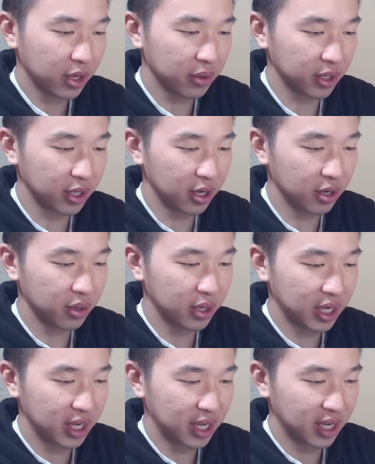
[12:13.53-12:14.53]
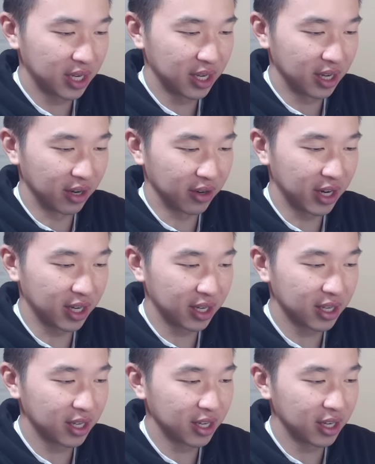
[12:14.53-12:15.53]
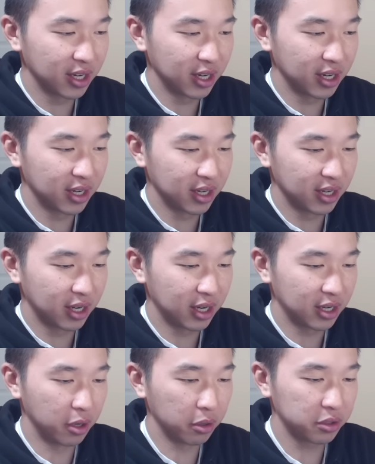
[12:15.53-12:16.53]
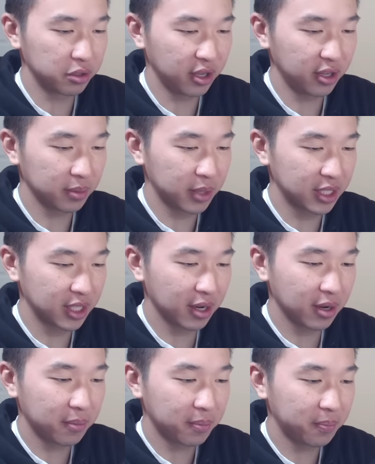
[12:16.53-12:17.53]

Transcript: Here we go. All right. No sleeves, I'm guessing.